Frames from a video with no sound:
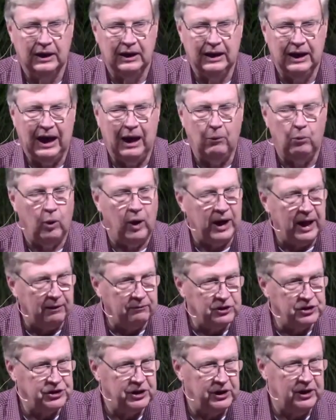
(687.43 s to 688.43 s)
And whatever
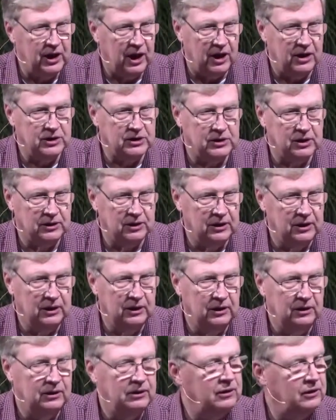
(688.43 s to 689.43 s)
she does,
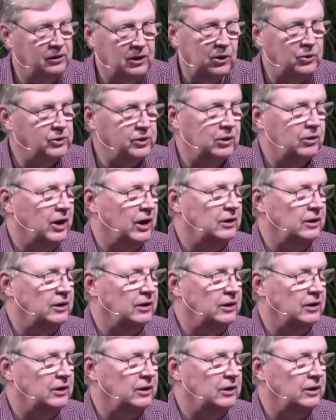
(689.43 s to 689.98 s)
don't do